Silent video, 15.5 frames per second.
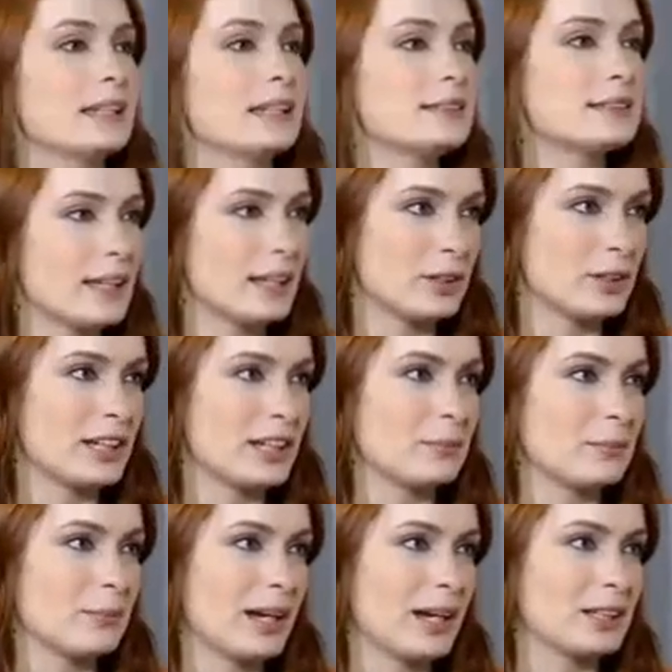Geek and
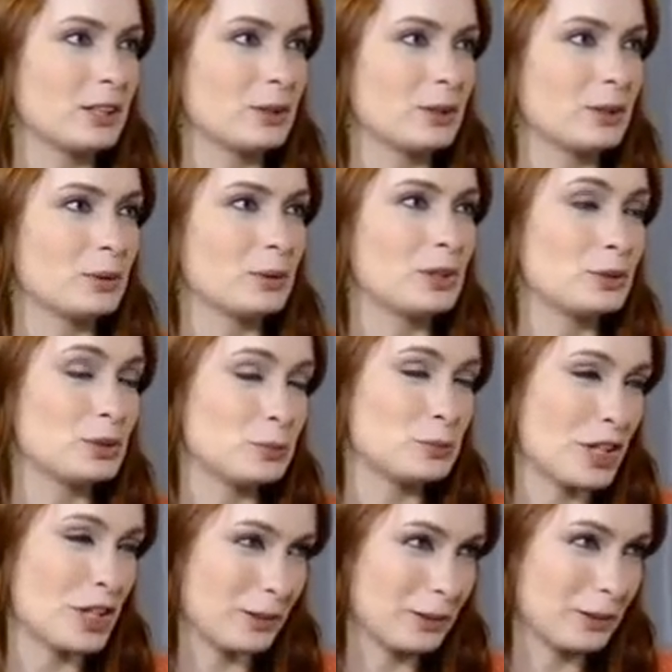Sundry, my new YouTube
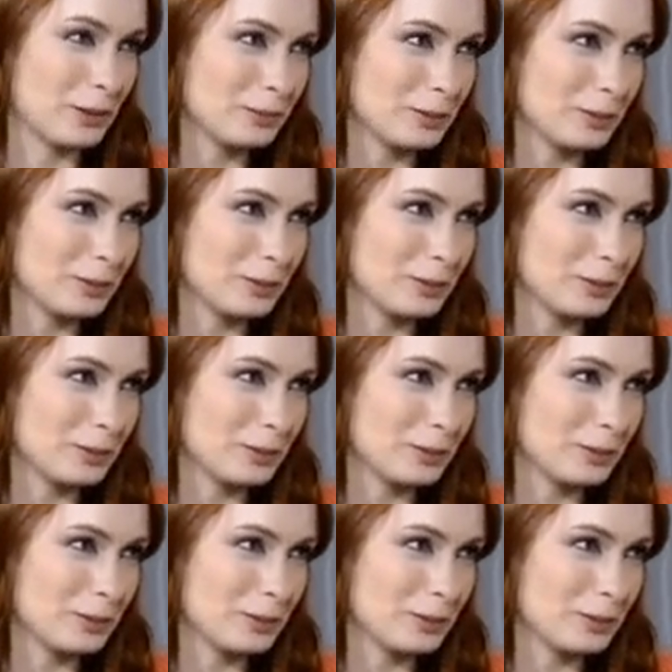channel,